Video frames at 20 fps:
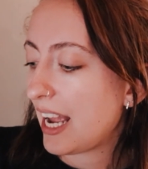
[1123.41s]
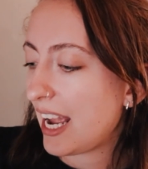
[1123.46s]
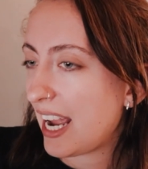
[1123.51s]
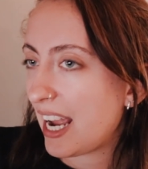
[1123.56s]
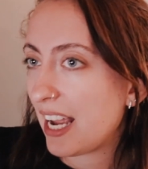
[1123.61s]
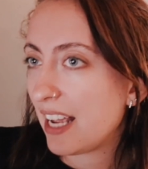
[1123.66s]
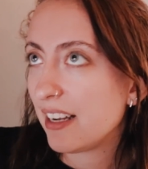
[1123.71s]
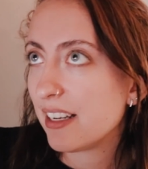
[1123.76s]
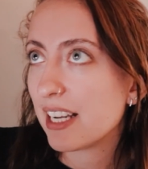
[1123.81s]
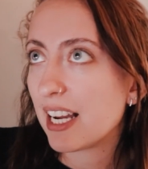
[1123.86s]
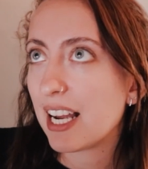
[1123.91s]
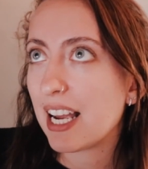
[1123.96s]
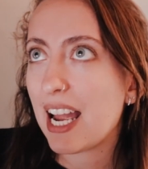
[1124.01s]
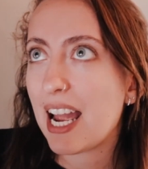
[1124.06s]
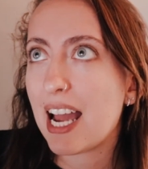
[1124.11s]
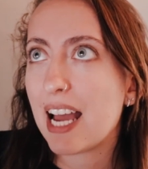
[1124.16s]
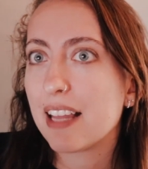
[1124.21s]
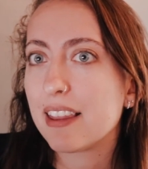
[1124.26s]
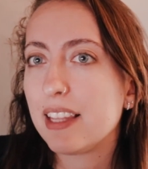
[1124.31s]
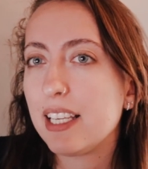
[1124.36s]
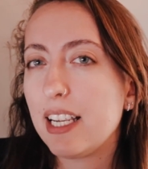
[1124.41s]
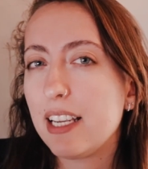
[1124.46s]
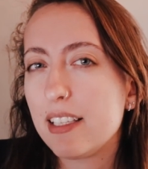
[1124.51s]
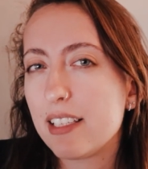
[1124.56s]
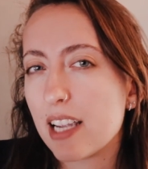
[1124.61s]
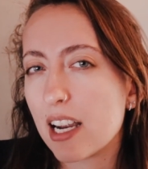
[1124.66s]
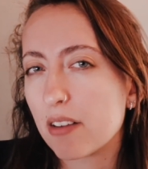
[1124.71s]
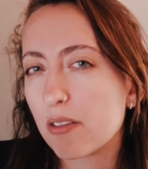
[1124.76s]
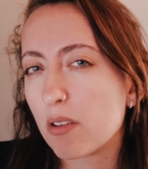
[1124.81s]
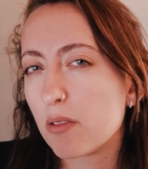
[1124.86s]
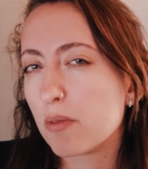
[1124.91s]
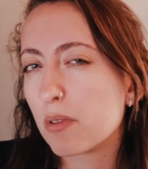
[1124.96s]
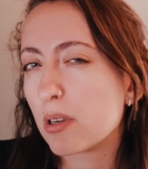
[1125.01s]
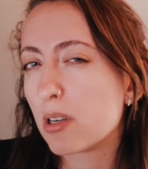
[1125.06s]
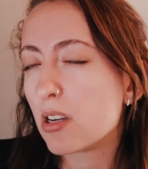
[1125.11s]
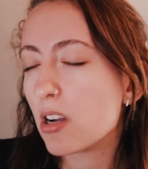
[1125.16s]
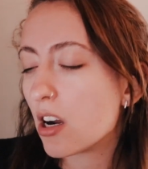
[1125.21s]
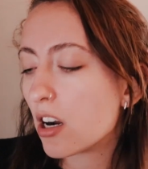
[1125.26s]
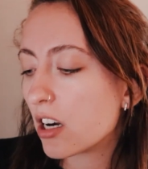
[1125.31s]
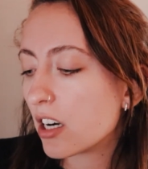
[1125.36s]
And I had the Tarot
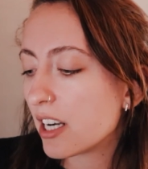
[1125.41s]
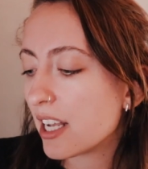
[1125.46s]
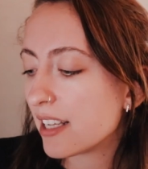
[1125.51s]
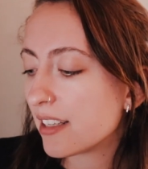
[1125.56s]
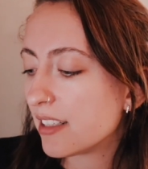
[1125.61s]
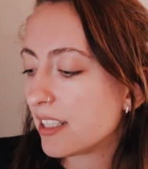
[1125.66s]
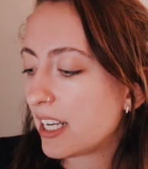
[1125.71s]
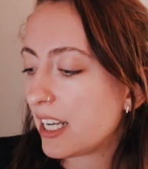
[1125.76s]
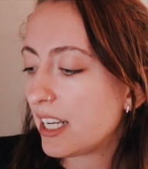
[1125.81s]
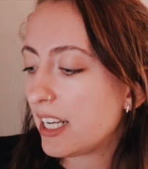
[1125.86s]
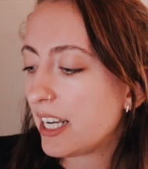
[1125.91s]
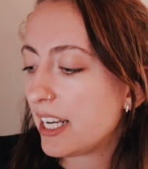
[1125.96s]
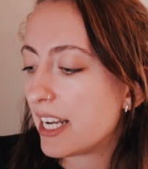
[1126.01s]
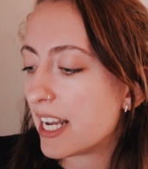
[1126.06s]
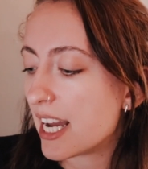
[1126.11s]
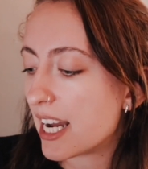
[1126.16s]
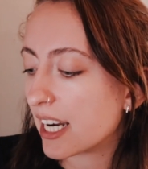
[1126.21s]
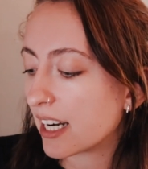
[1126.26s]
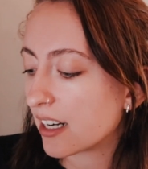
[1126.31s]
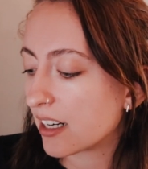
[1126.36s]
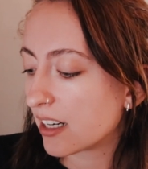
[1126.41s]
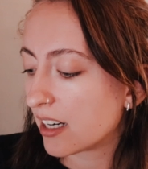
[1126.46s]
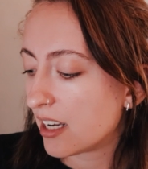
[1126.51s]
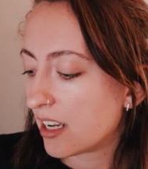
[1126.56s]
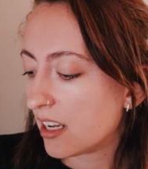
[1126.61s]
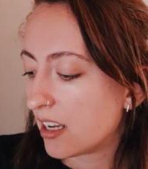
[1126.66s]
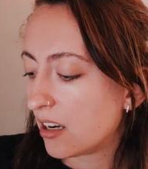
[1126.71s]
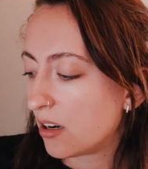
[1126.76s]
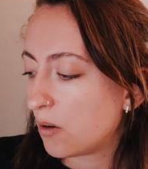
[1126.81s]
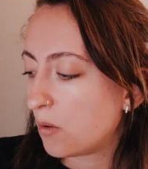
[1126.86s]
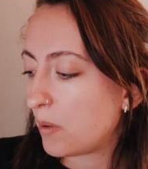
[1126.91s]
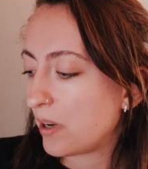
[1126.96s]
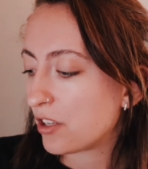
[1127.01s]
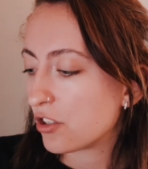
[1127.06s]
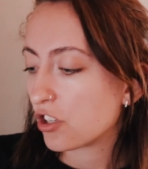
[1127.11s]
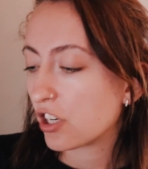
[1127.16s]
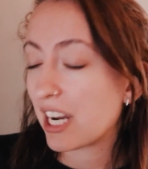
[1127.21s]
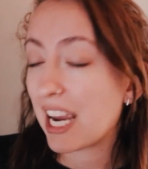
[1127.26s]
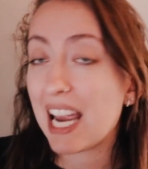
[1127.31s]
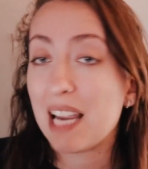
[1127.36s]
Bernard as an indie deck,
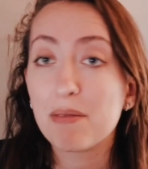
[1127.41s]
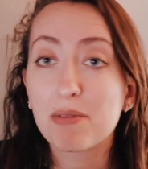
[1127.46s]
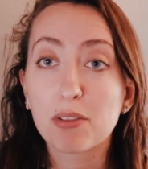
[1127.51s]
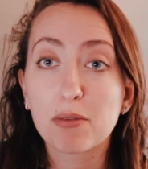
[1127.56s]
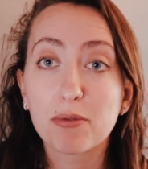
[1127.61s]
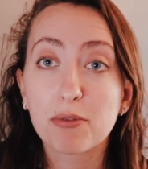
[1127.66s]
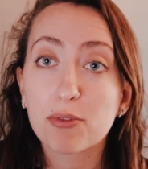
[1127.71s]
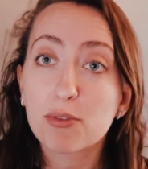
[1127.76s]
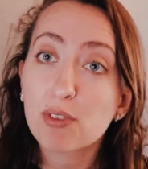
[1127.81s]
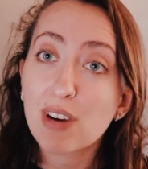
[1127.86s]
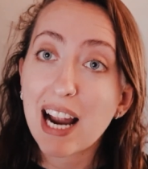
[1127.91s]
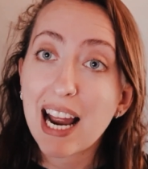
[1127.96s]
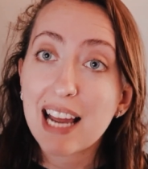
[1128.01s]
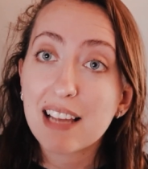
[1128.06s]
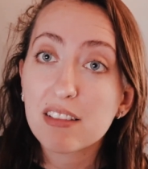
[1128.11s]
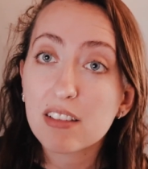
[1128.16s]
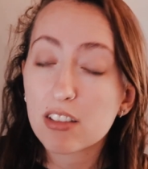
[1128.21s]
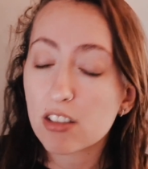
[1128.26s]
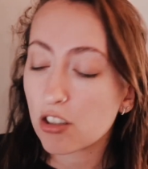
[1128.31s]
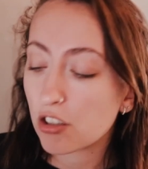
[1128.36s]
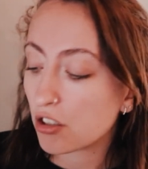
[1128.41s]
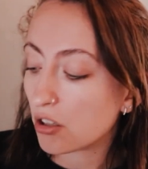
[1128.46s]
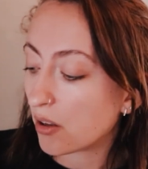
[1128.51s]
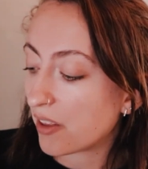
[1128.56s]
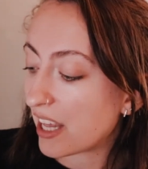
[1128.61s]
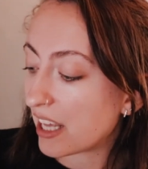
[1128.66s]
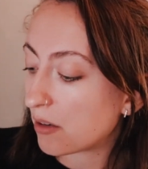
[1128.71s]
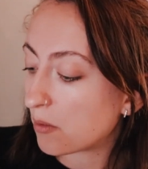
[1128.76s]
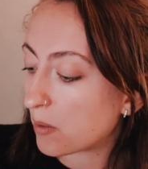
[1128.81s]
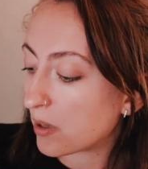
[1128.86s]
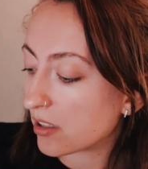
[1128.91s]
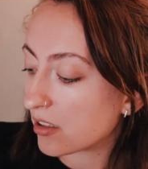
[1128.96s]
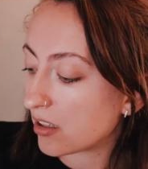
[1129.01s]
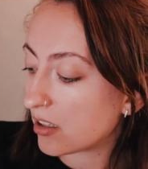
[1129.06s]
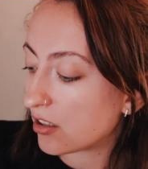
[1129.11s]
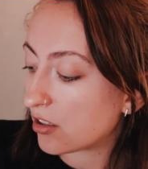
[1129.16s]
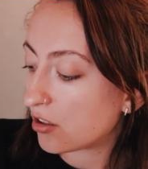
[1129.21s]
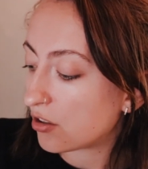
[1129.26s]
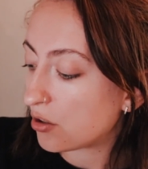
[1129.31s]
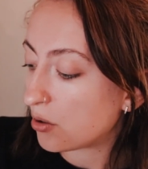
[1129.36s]
which came from France, so that
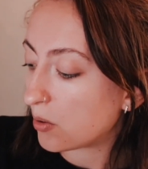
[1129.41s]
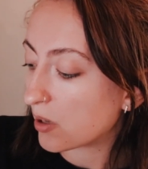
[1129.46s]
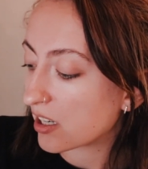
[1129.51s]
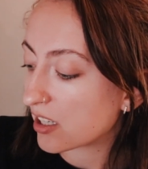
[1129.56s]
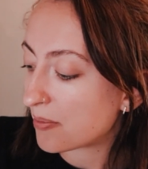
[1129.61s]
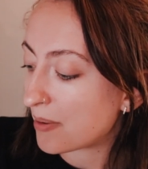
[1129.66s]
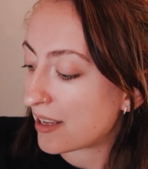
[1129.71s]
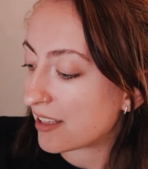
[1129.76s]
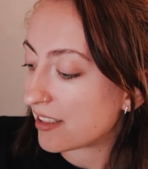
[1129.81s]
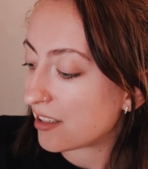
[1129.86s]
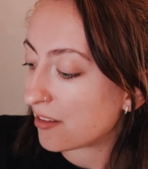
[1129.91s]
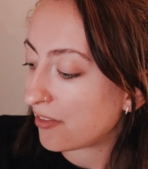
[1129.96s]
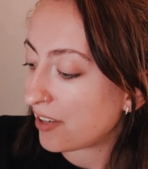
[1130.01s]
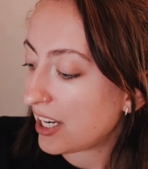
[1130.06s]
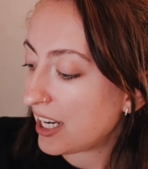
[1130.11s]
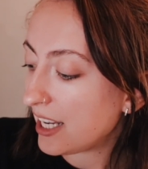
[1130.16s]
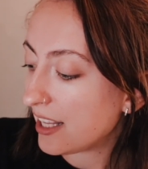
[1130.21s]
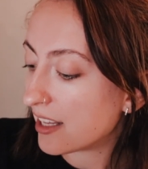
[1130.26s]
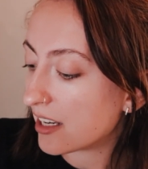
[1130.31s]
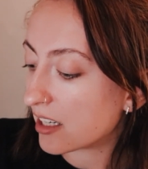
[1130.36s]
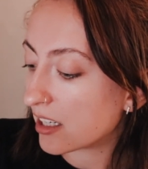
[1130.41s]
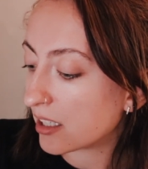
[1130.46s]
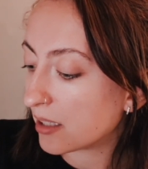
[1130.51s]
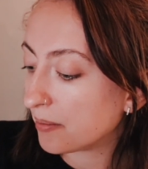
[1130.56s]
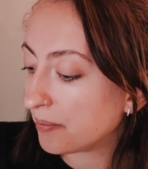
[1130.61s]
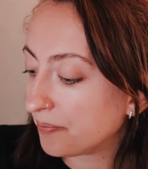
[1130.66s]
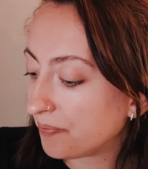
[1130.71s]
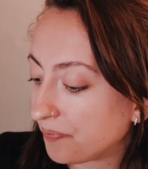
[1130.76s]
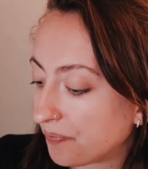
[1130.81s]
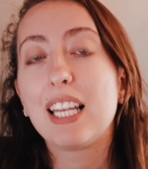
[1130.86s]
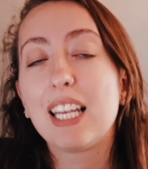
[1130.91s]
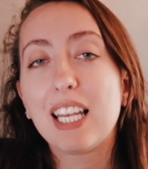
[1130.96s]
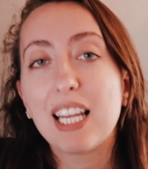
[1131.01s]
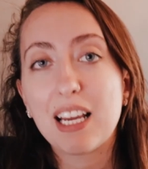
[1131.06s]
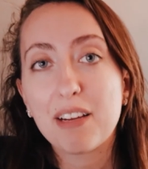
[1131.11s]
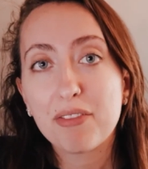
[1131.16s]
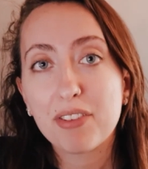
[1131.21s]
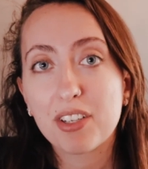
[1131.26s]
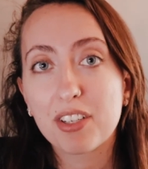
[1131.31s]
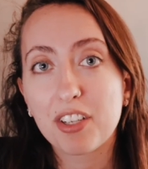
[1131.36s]
wasn't too expensive either.
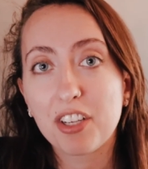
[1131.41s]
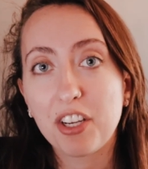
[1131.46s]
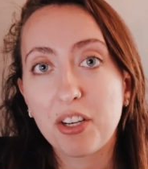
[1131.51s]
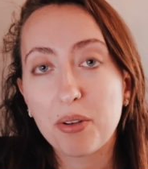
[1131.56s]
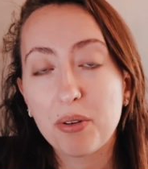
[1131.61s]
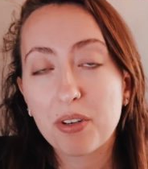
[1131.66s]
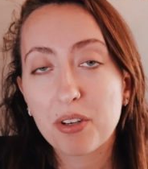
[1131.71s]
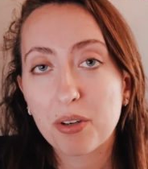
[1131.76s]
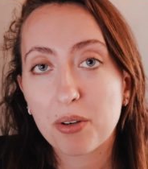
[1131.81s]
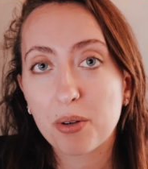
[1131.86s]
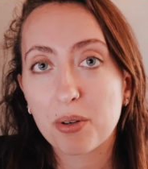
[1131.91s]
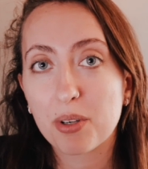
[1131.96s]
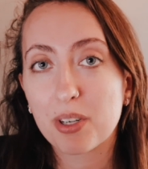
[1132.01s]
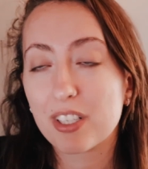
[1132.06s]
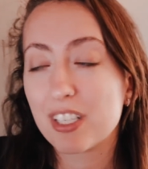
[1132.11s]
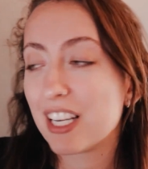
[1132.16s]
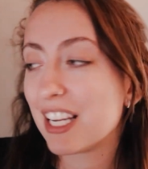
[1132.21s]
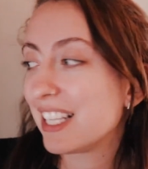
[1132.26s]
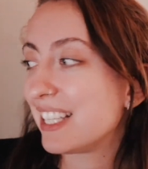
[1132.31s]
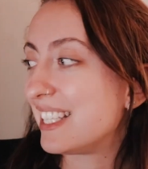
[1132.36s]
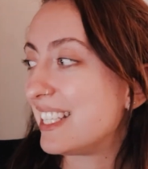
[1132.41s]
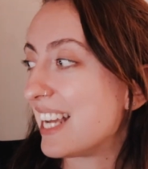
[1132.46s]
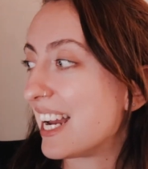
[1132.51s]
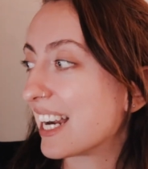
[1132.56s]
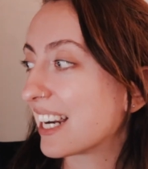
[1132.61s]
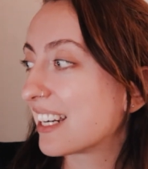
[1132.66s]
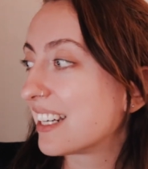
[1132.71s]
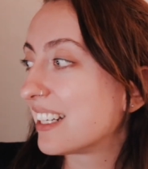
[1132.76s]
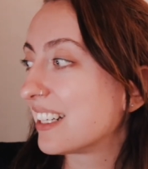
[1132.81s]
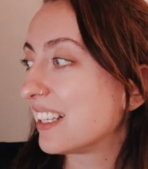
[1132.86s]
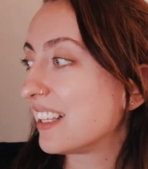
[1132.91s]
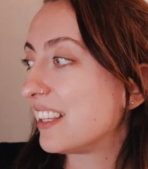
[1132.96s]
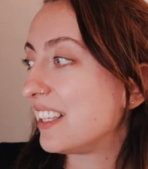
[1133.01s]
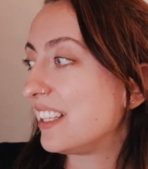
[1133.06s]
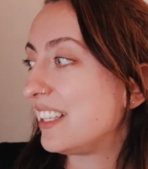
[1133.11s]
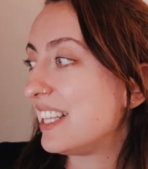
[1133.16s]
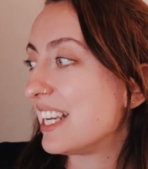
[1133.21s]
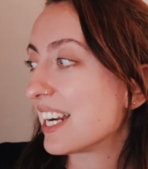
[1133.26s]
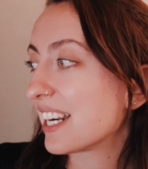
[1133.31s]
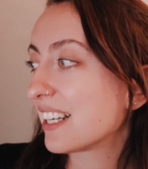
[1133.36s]
eleven. Unicorn deck,
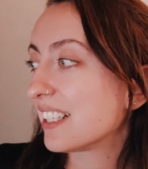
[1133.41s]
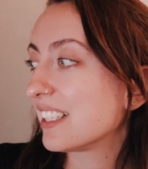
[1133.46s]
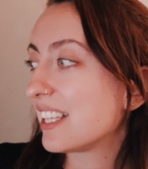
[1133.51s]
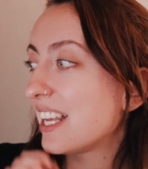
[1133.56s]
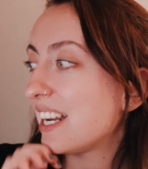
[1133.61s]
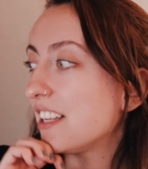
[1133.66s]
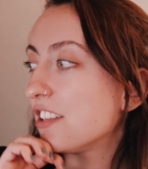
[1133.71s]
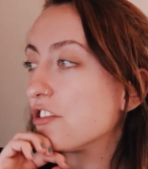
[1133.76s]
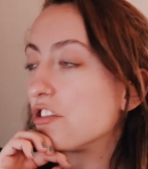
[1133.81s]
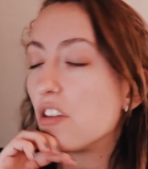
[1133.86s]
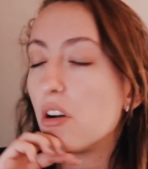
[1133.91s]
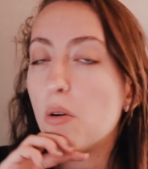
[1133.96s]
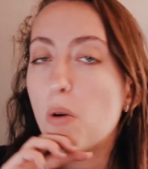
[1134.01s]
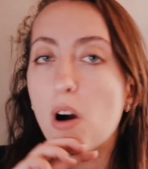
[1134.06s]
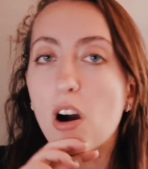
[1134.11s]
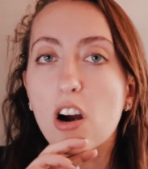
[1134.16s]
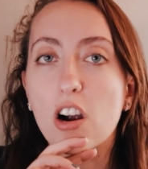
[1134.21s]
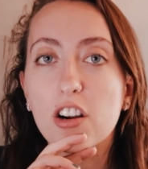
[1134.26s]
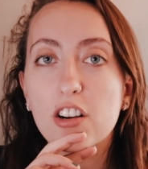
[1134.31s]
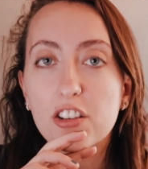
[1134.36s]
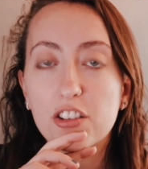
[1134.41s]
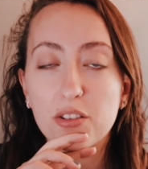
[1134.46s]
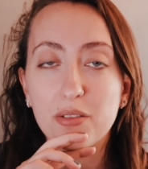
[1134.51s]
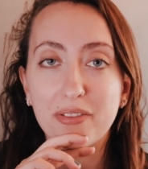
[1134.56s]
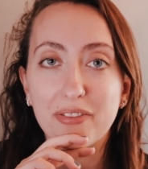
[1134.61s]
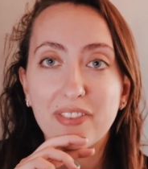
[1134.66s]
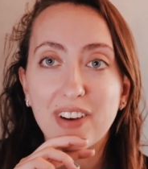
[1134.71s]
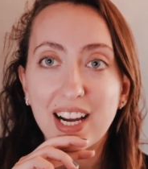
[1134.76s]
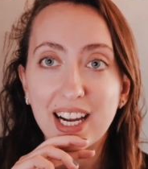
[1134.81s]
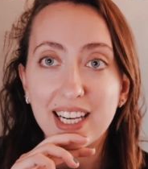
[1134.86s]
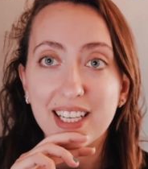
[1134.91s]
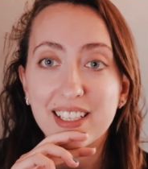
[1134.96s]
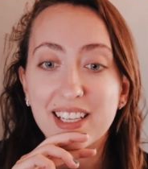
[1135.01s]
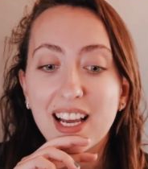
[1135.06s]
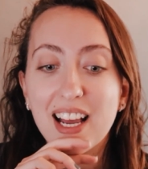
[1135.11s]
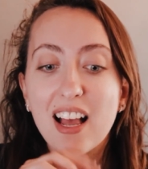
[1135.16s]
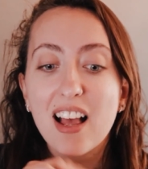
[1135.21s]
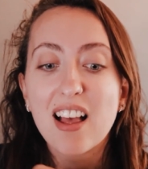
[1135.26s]
the deck that is so hard to find.